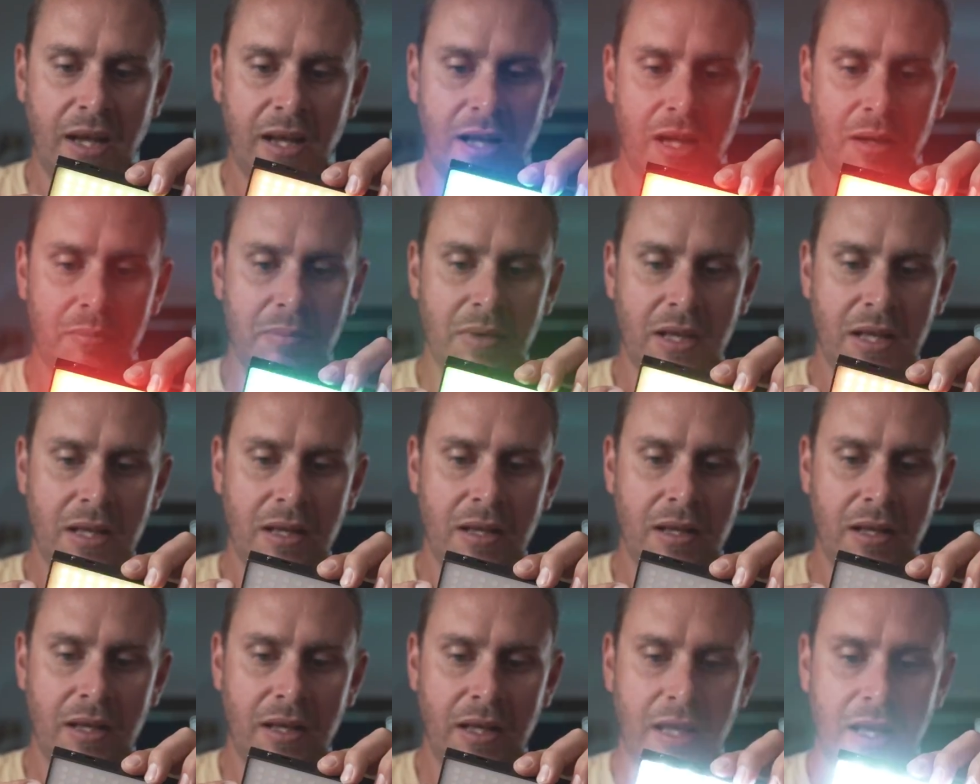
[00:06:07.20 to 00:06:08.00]

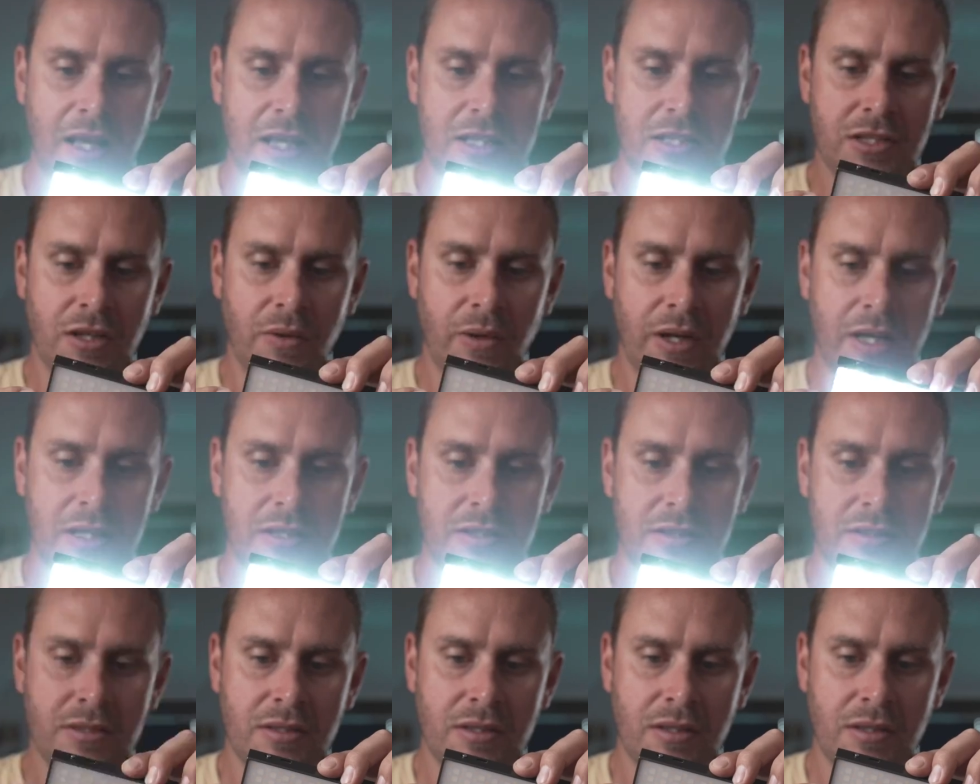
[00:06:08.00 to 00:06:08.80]

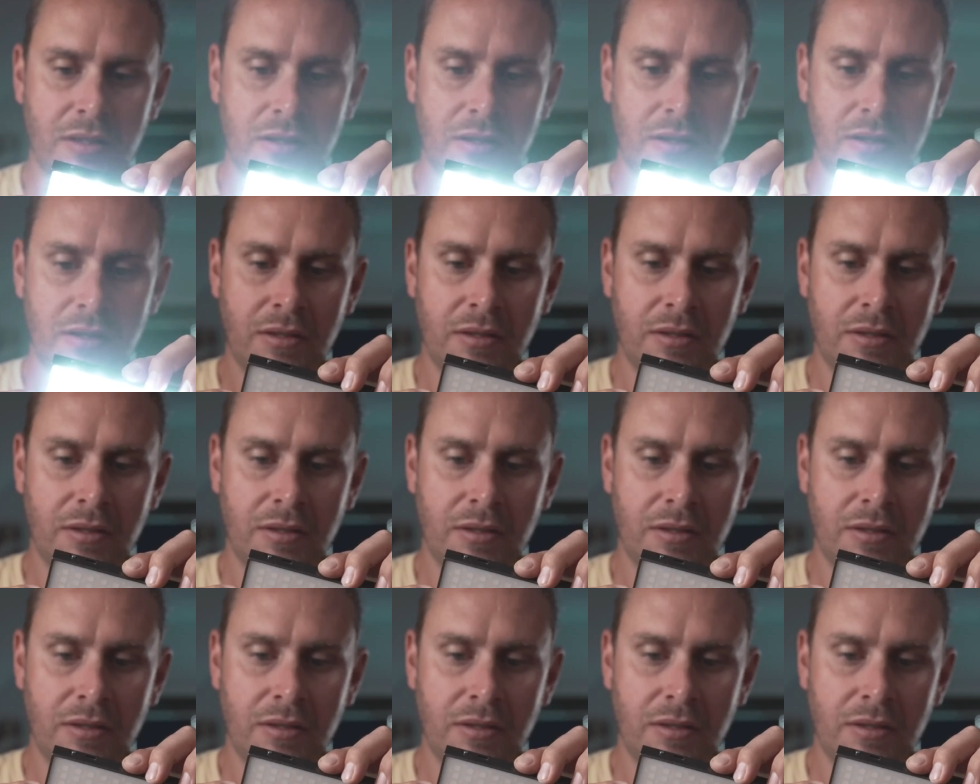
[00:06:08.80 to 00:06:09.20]
SOS